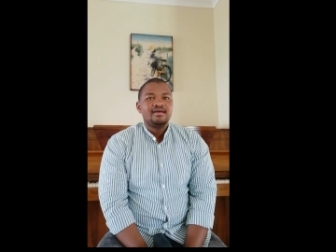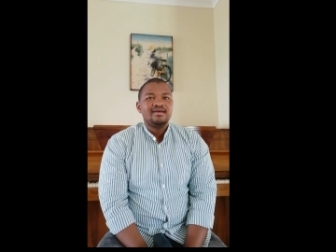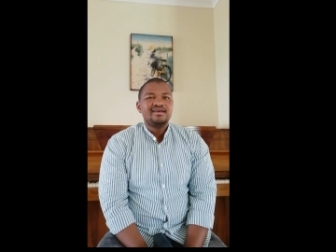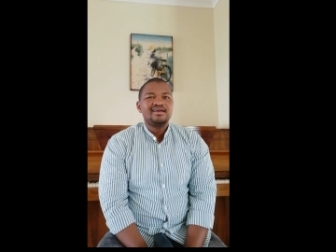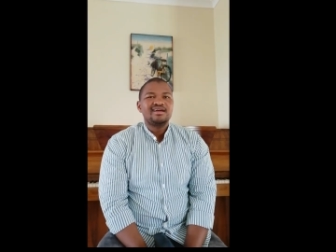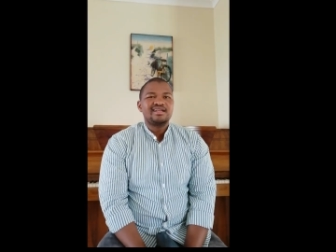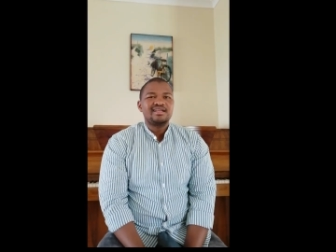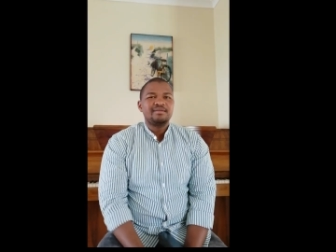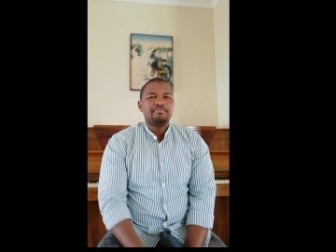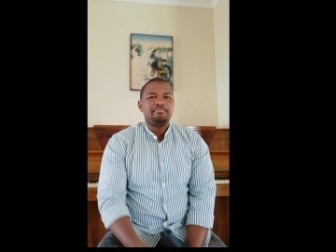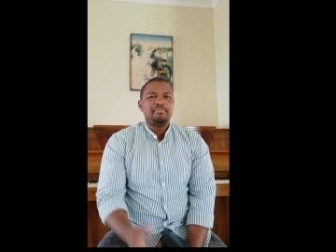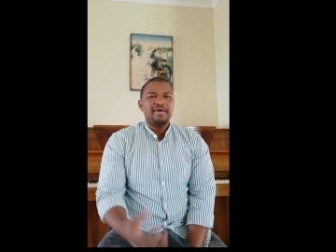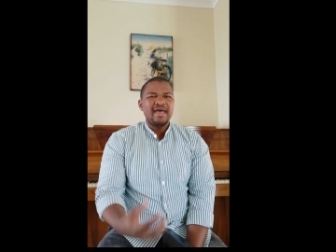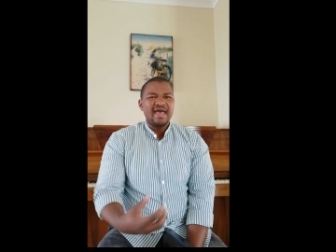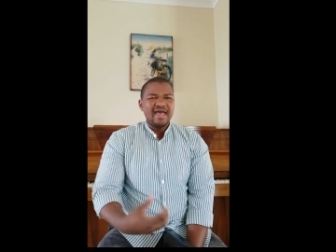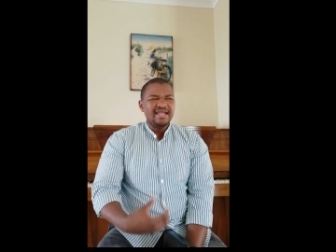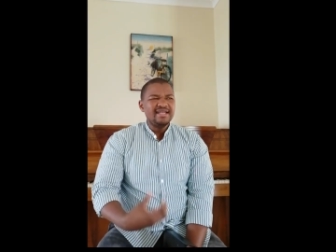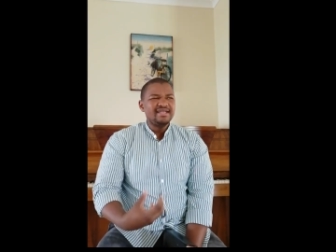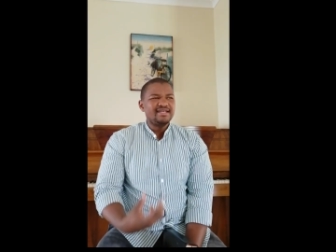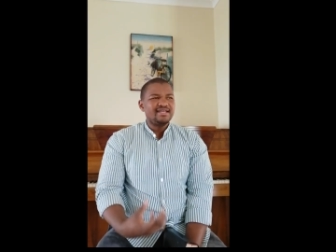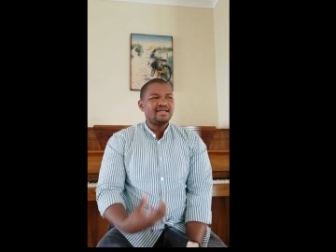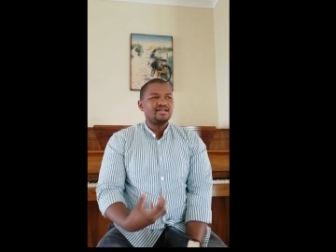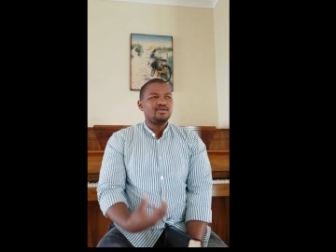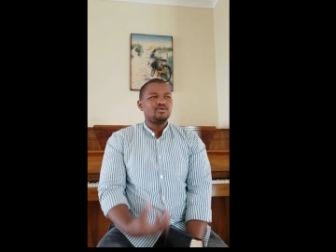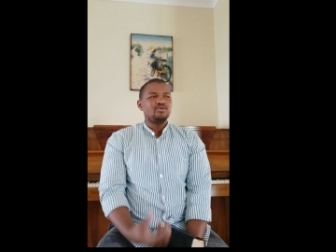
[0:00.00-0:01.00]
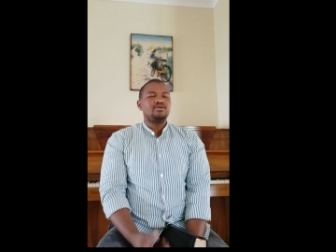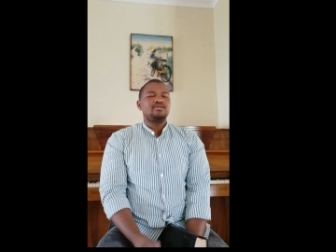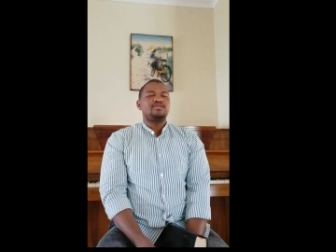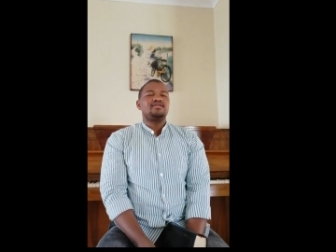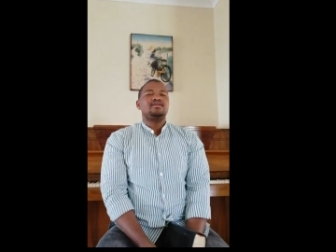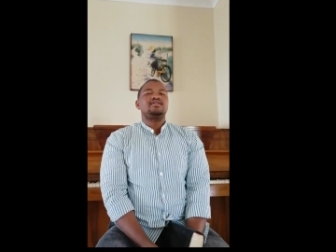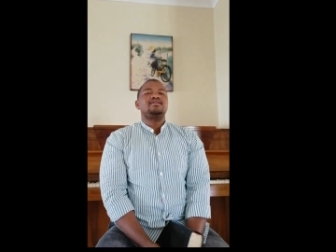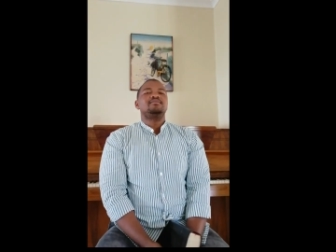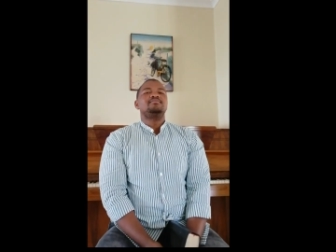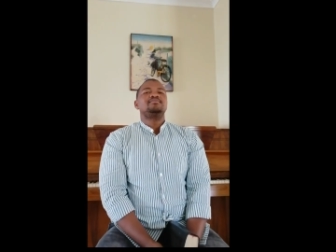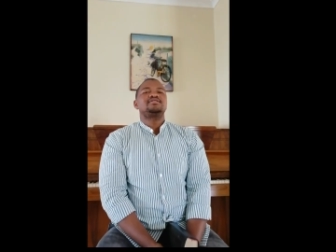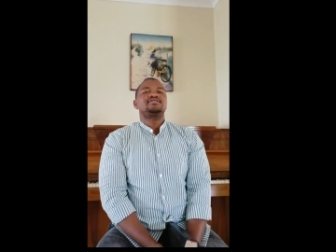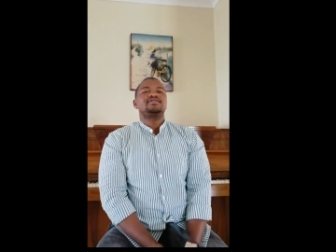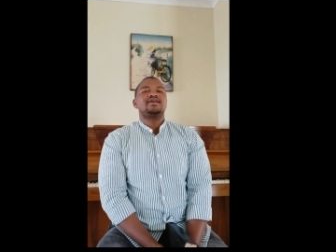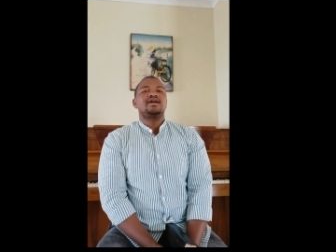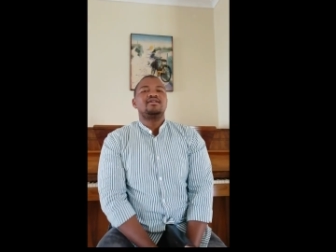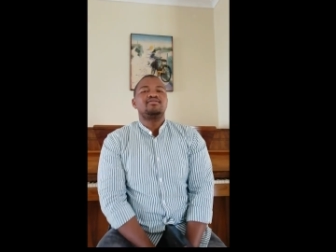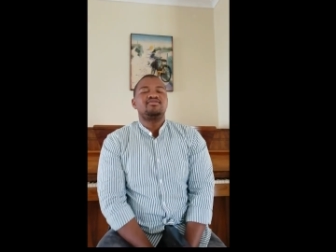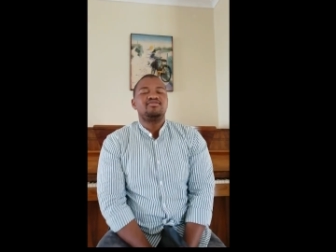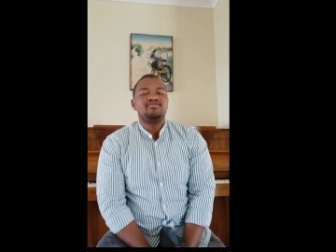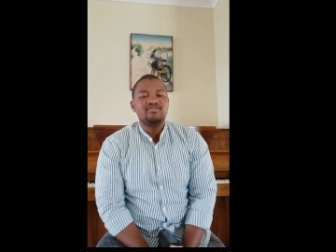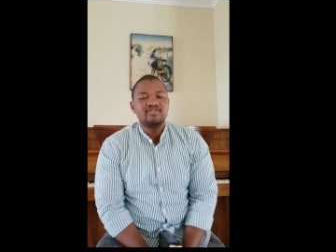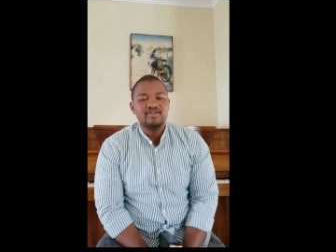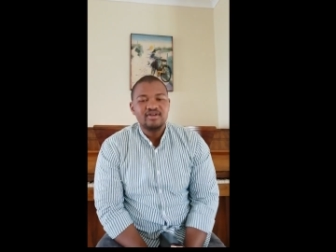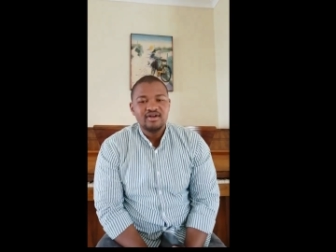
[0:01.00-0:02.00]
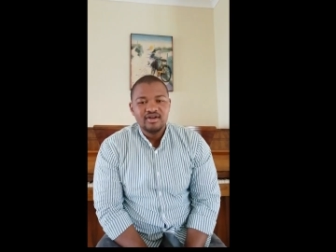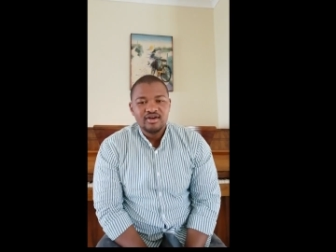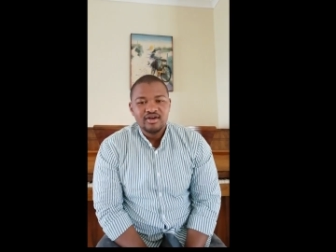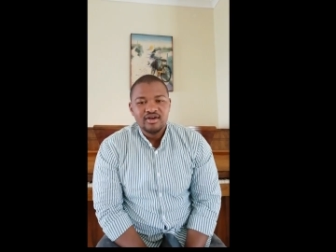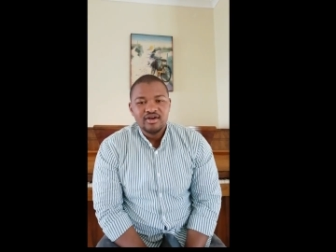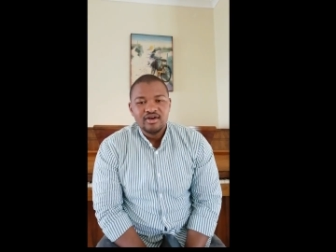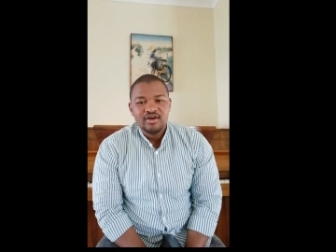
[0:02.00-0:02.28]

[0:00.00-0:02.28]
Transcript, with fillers: he repented within himself